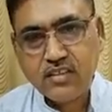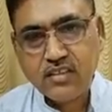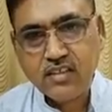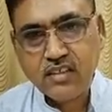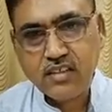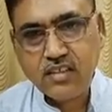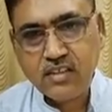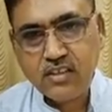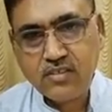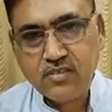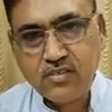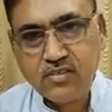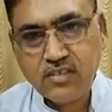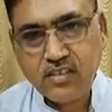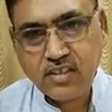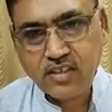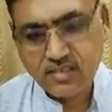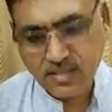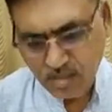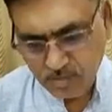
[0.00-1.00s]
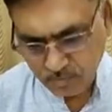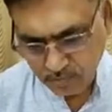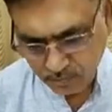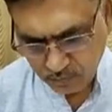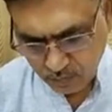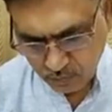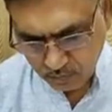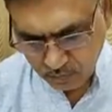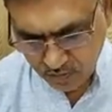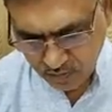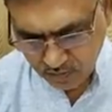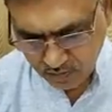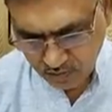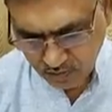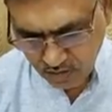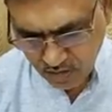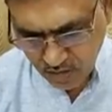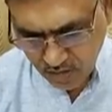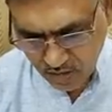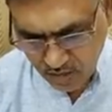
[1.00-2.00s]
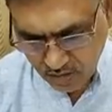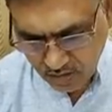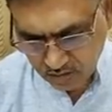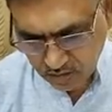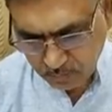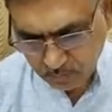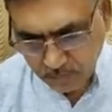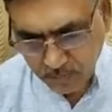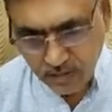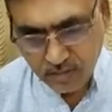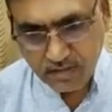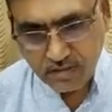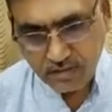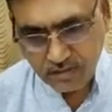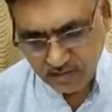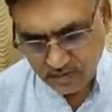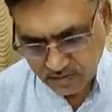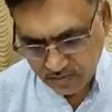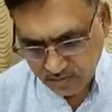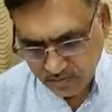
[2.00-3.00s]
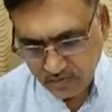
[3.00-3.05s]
He gives an example from nature. The bird,